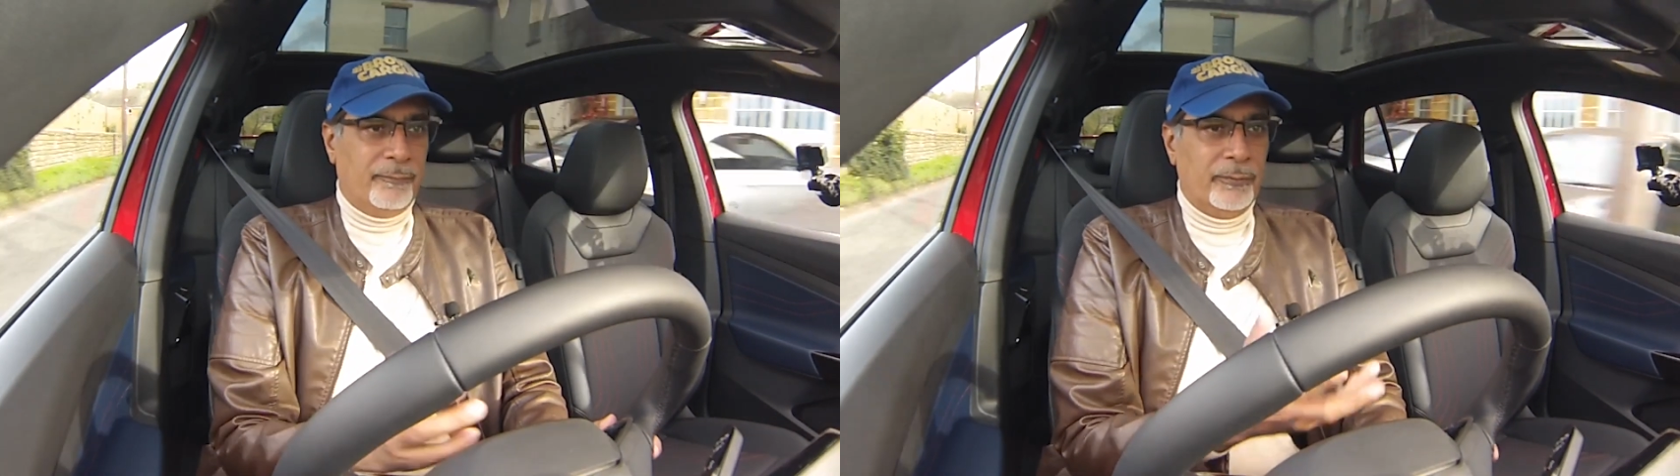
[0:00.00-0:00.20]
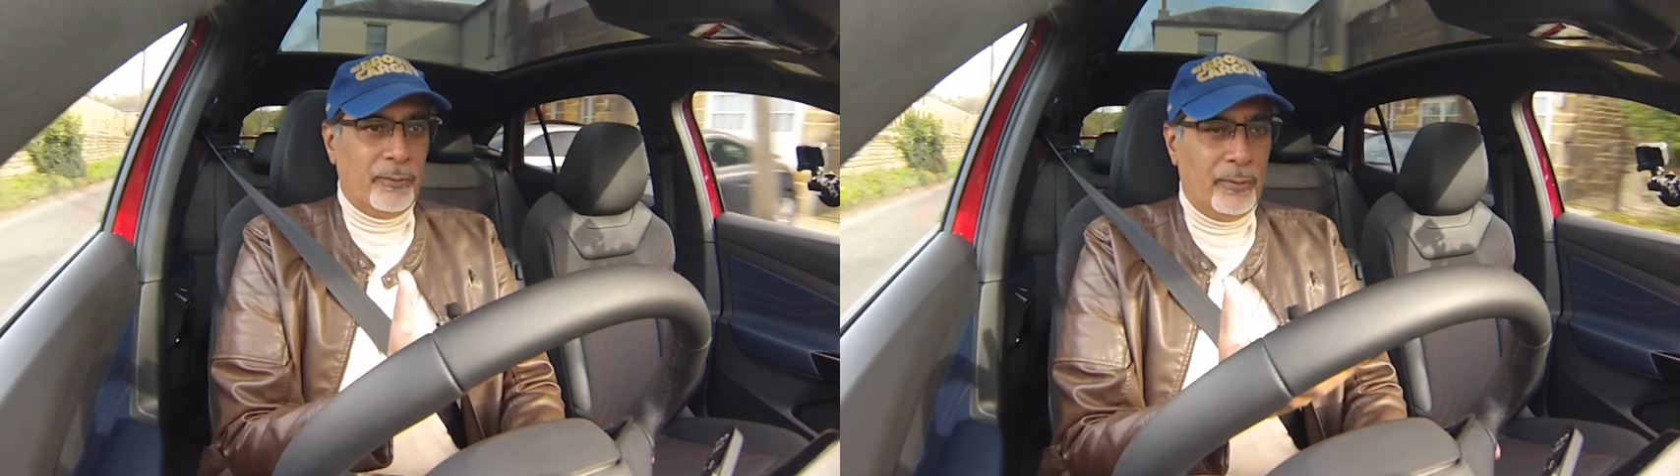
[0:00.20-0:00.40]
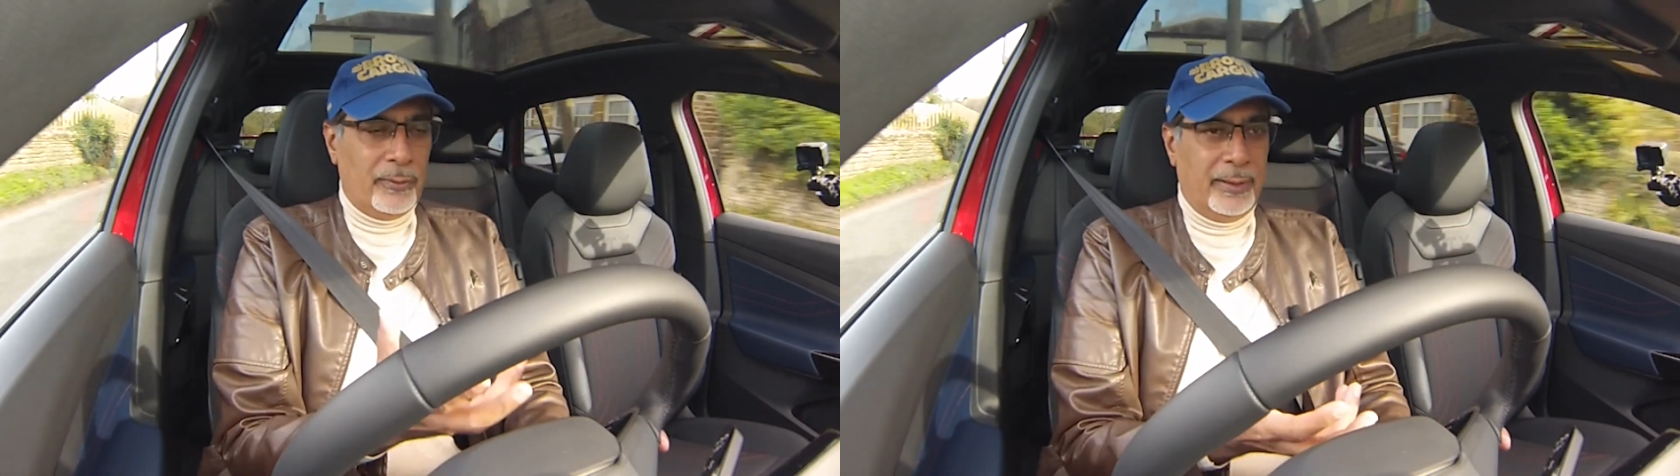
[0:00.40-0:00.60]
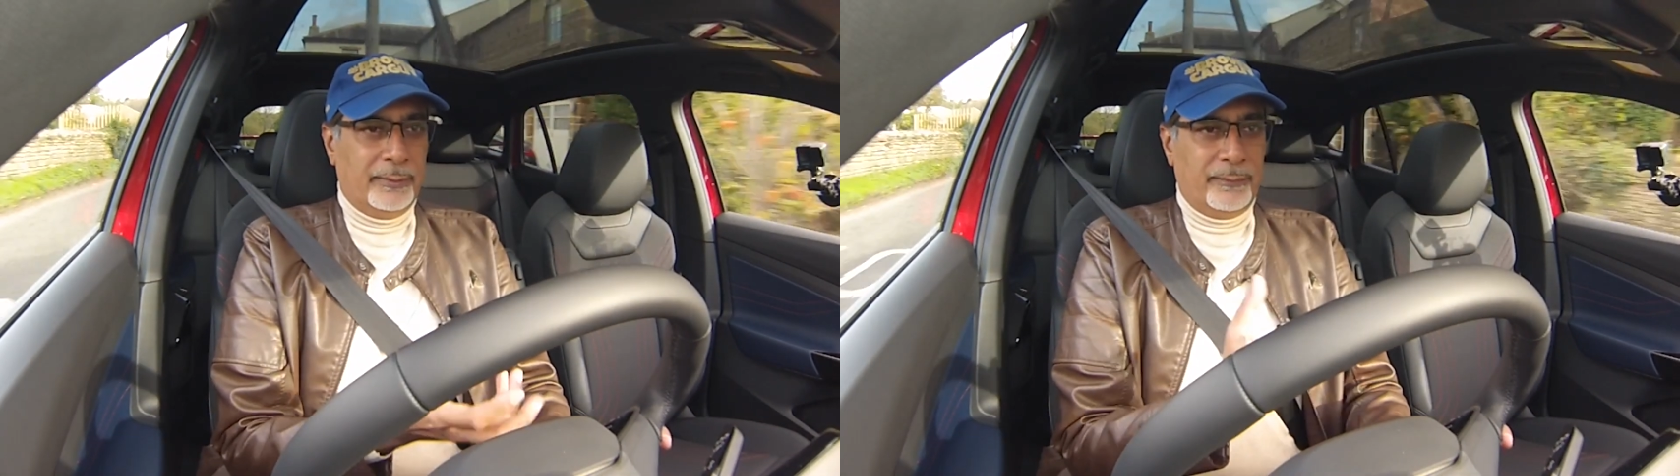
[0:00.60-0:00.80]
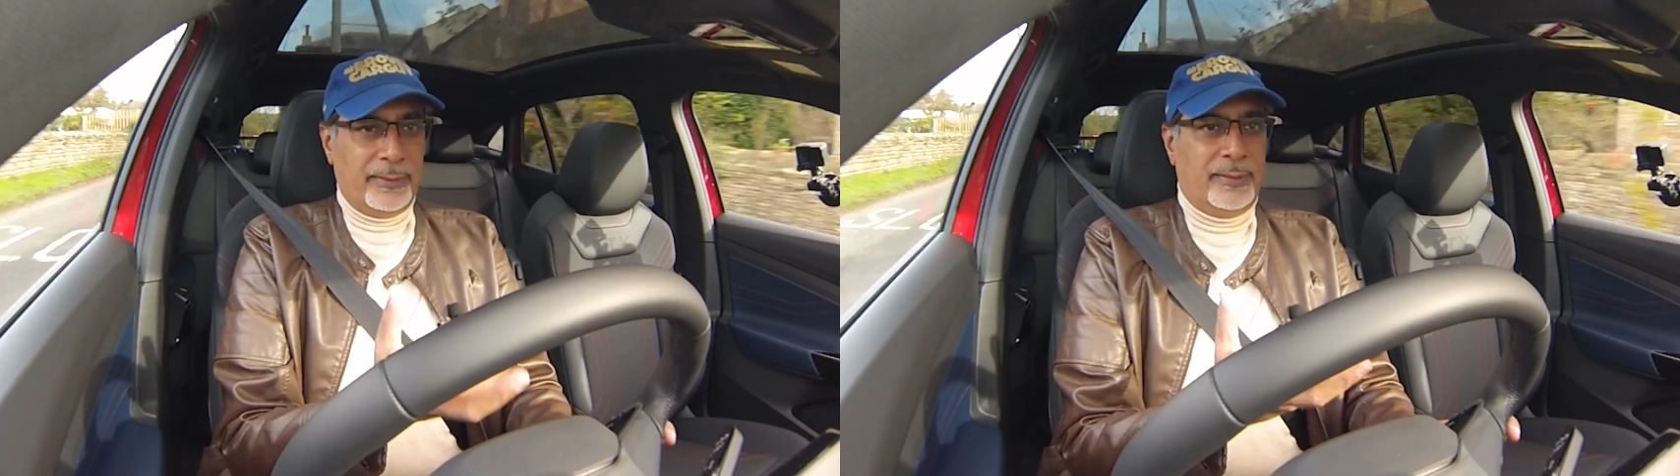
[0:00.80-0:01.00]
the
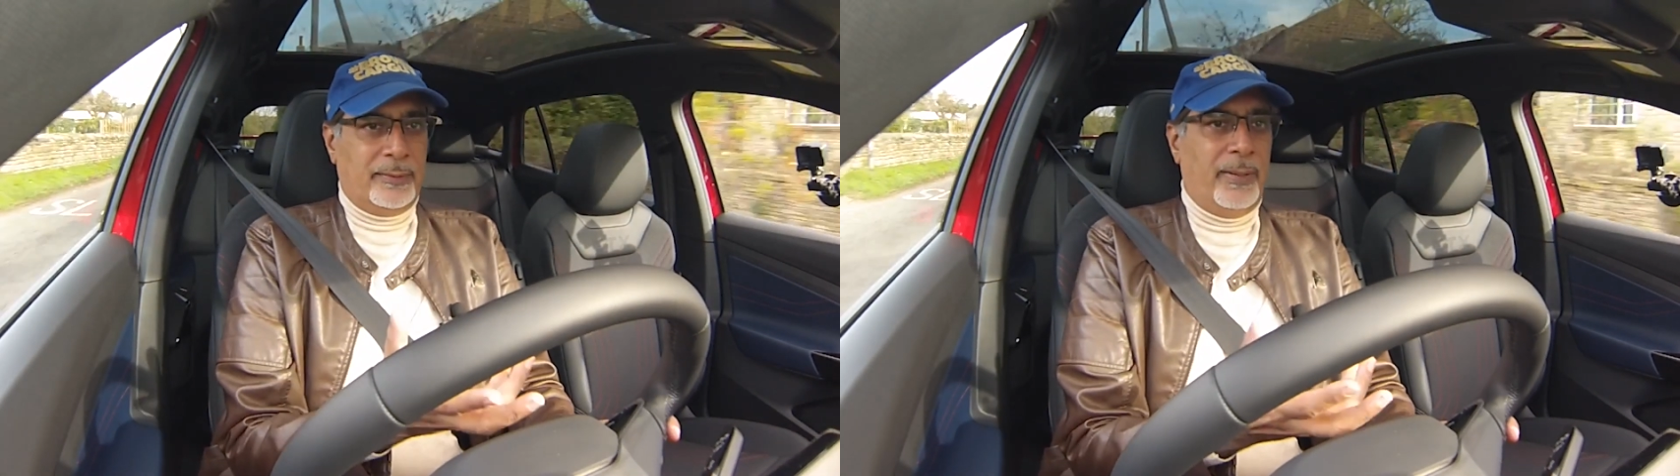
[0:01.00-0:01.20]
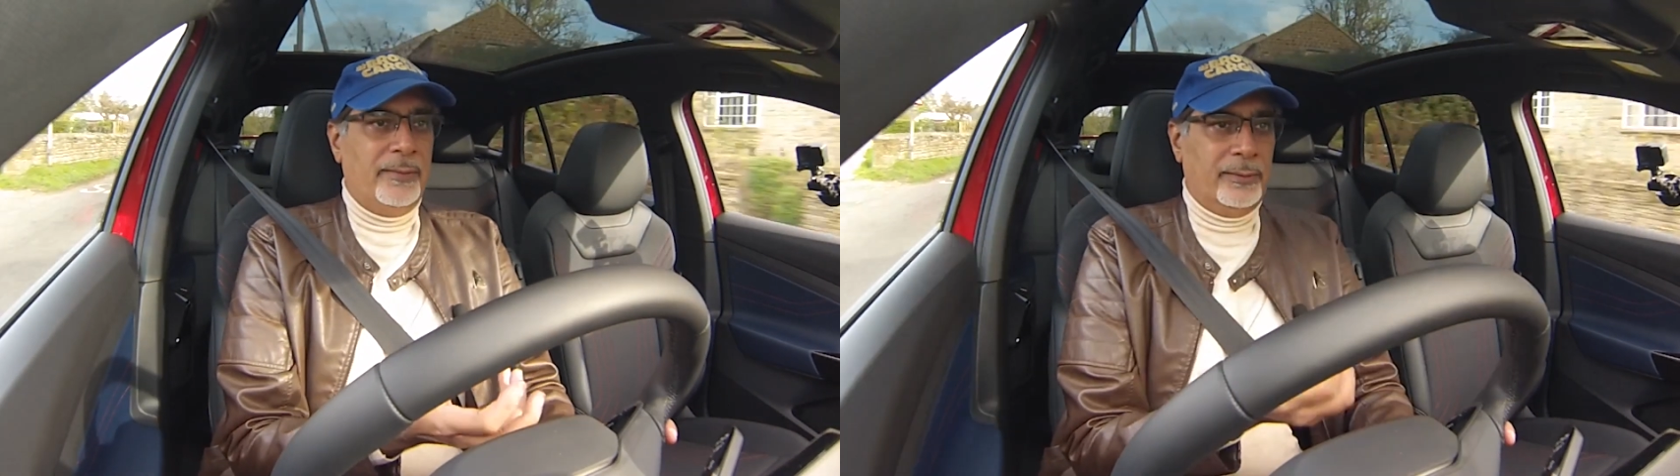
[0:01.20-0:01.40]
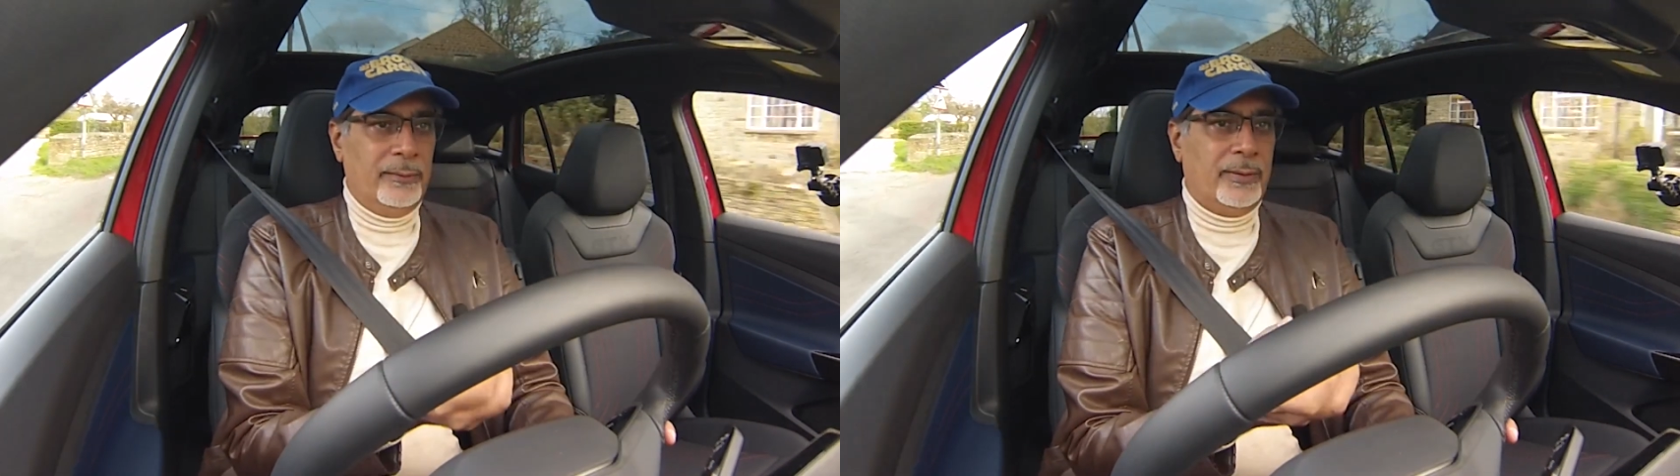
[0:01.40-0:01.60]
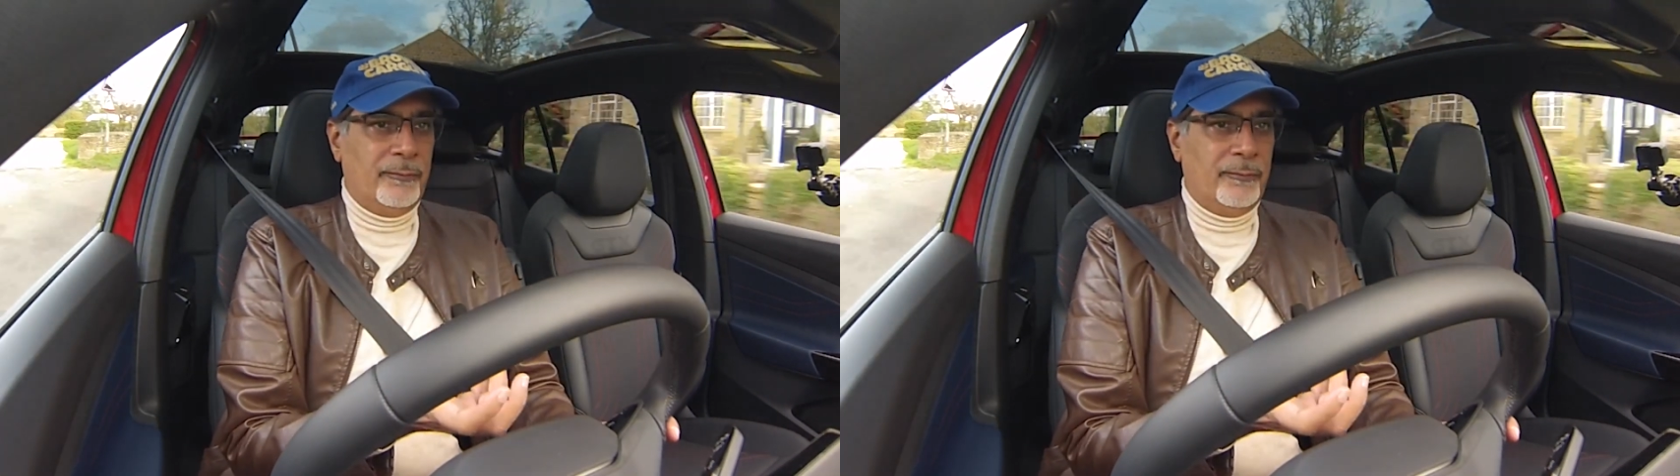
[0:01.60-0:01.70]
floor and through the suspension.